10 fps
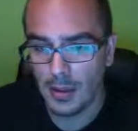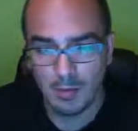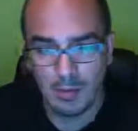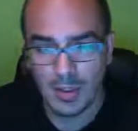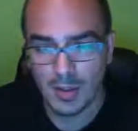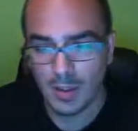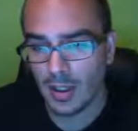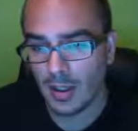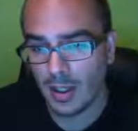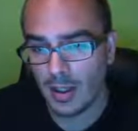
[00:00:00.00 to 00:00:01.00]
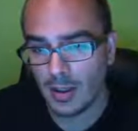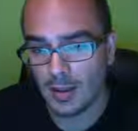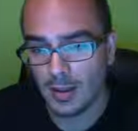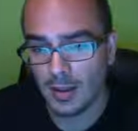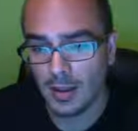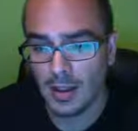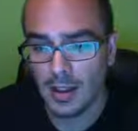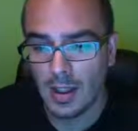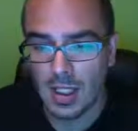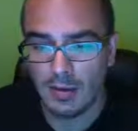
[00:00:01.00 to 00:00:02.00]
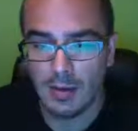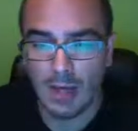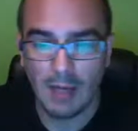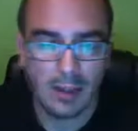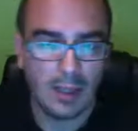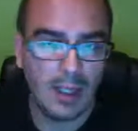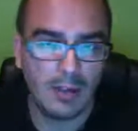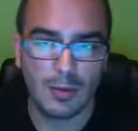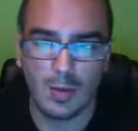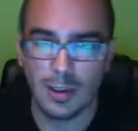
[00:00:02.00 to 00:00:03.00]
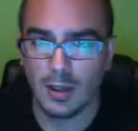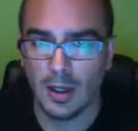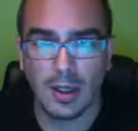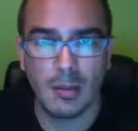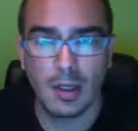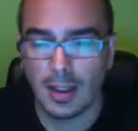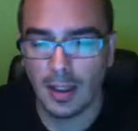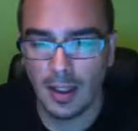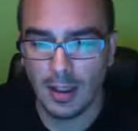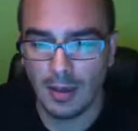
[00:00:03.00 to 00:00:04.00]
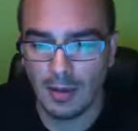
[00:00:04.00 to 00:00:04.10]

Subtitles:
Mention it later. If you have a case for it, talk about the case.